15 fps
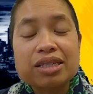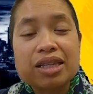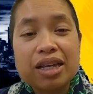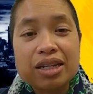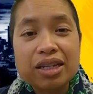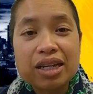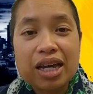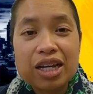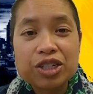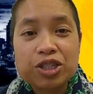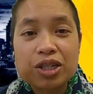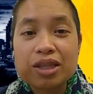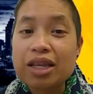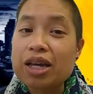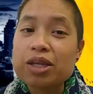
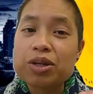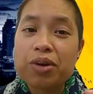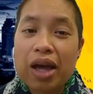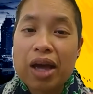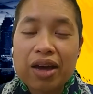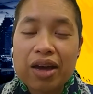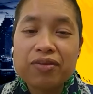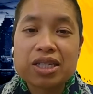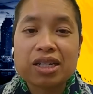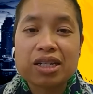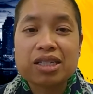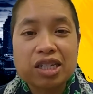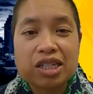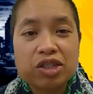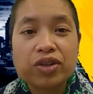indication that you have
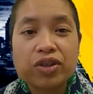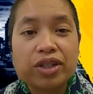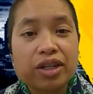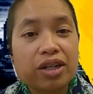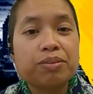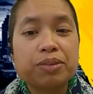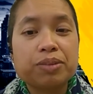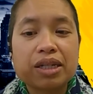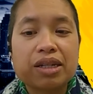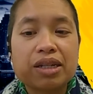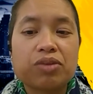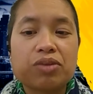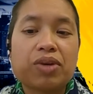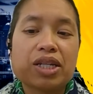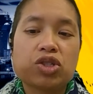successfully completed
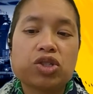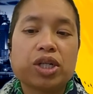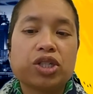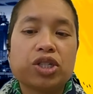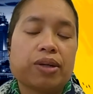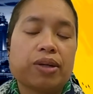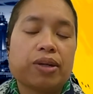the registration.